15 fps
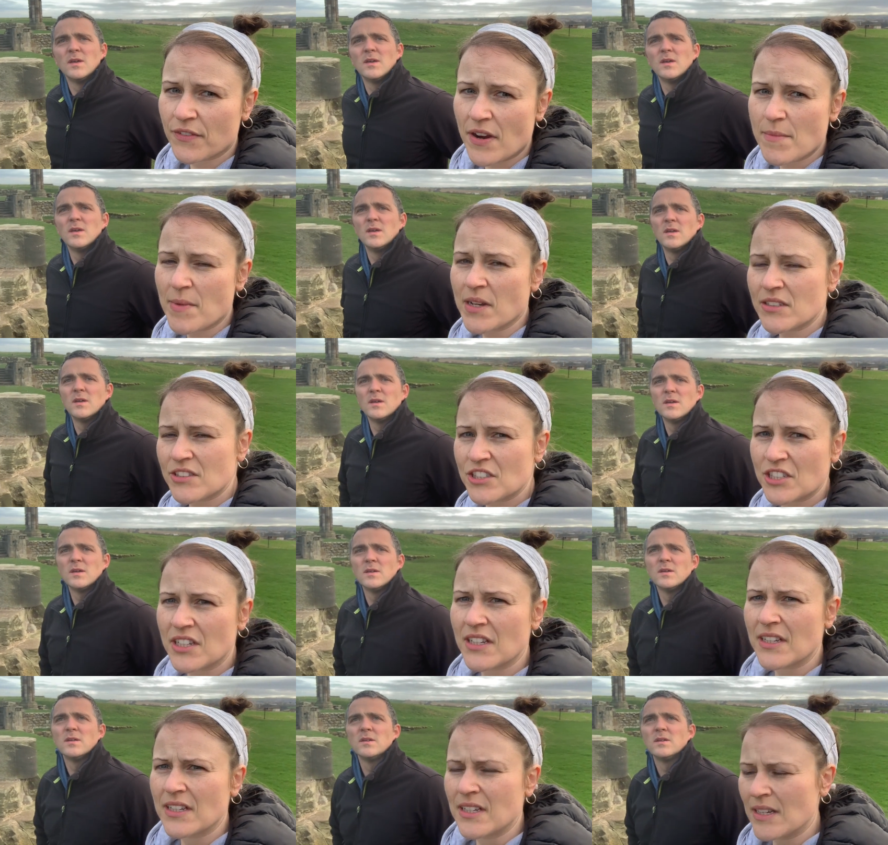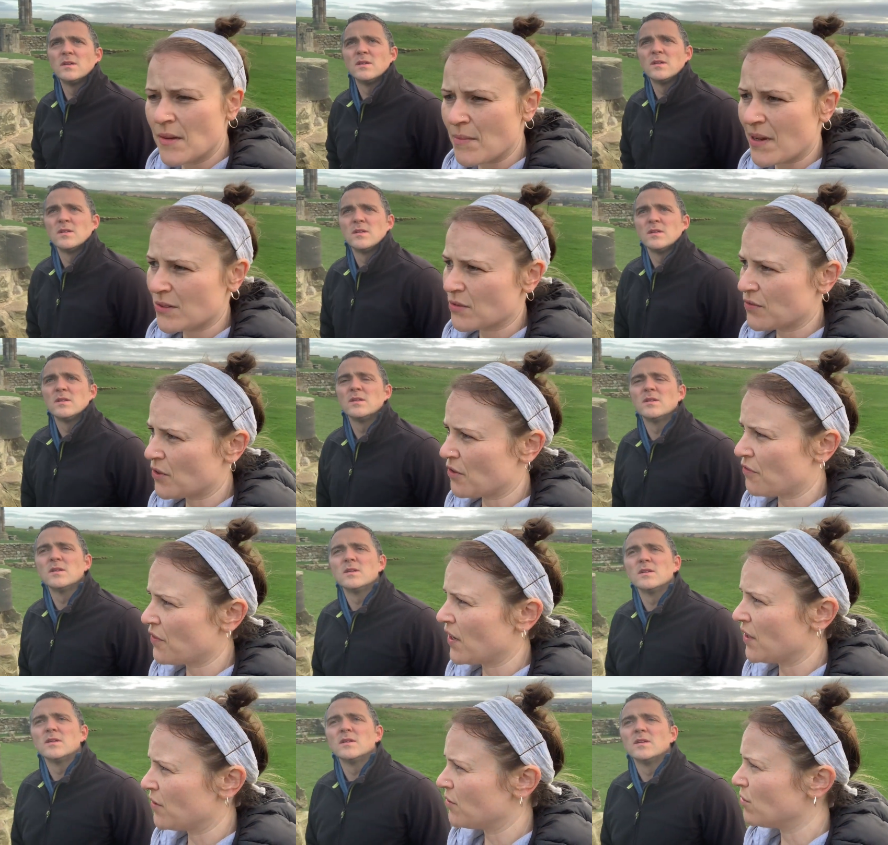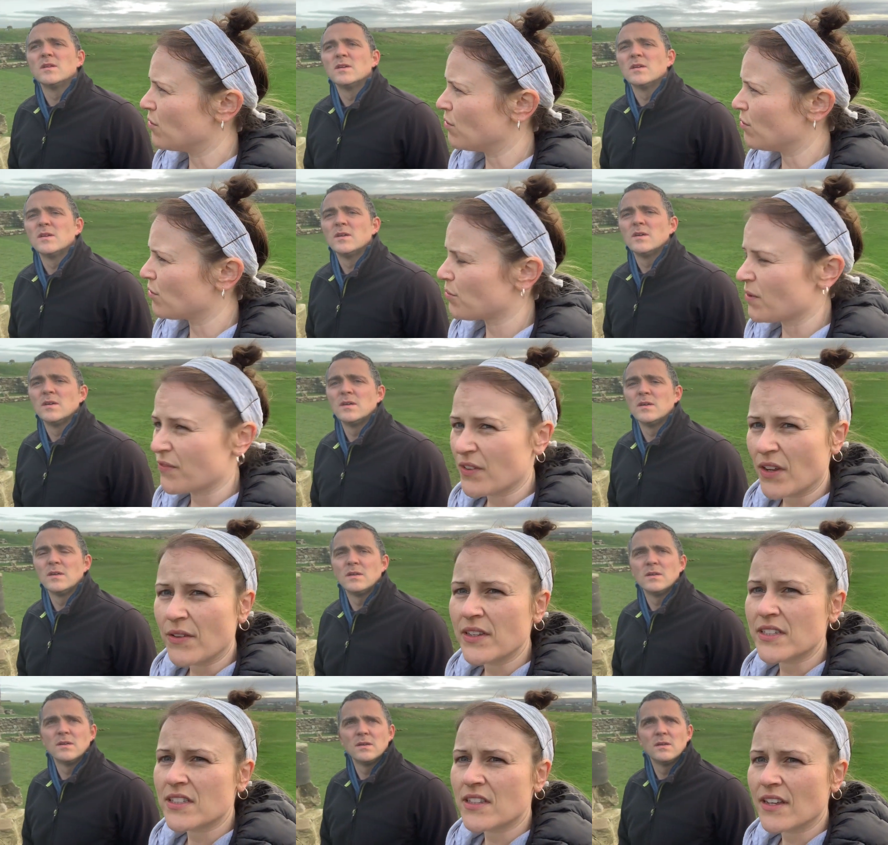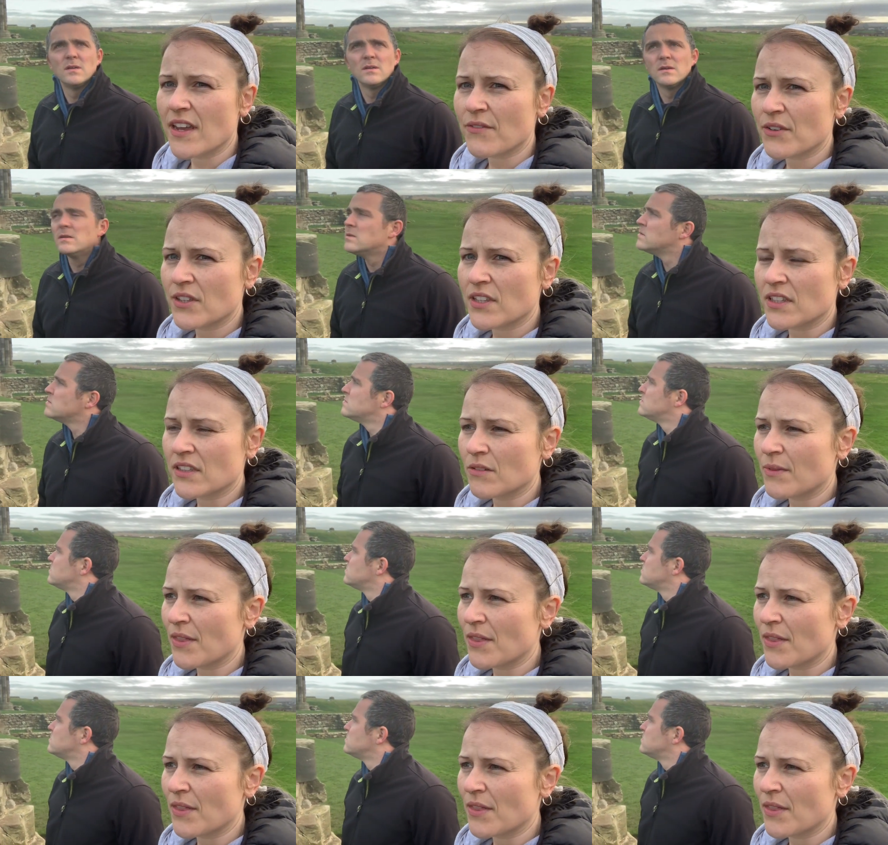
Speaker 1: very much, but as we've got further north, we've noticed that everything that